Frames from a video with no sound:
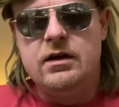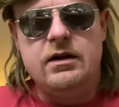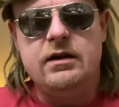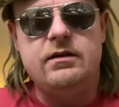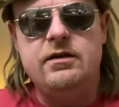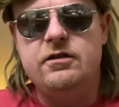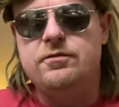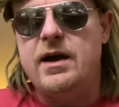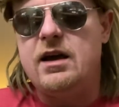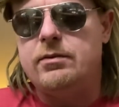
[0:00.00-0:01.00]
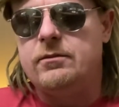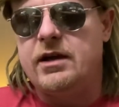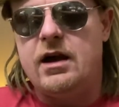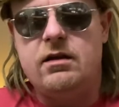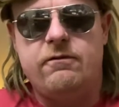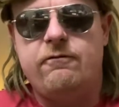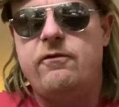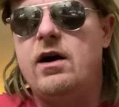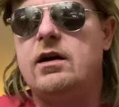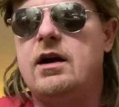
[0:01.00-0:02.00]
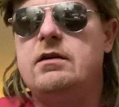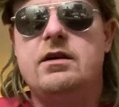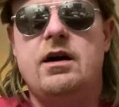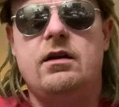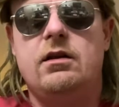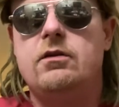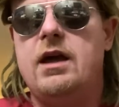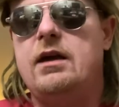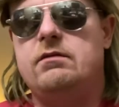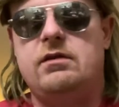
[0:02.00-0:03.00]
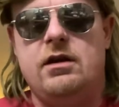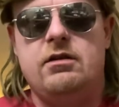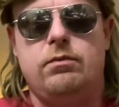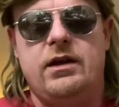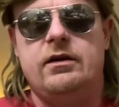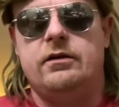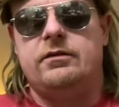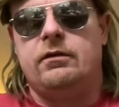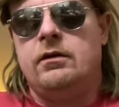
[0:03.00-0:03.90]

It's a huge map. And I'm like, how the fuck? I don't even know how to locate the other players.